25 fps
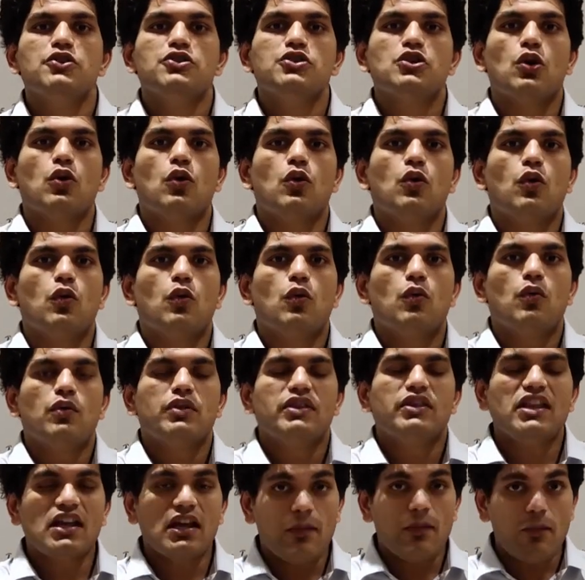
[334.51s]
So
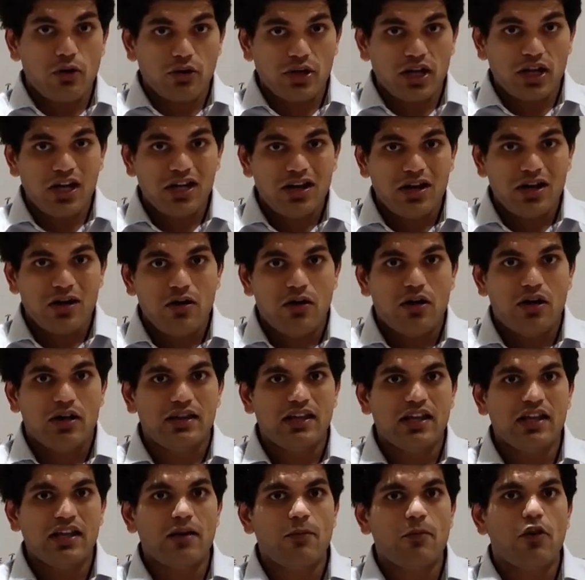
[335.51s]
think about it.
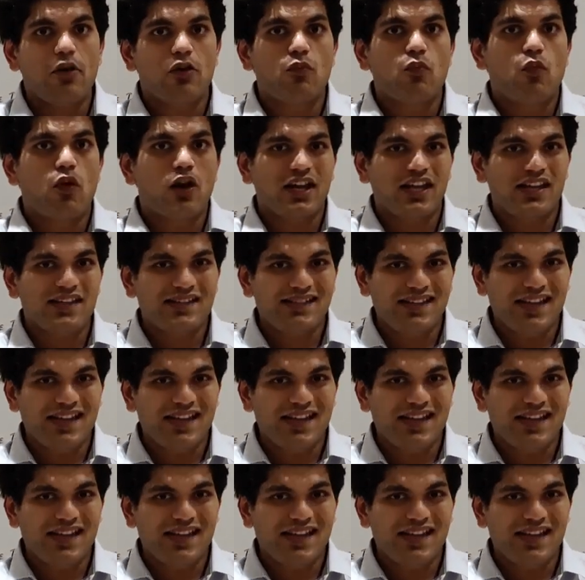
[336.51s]
Think about what I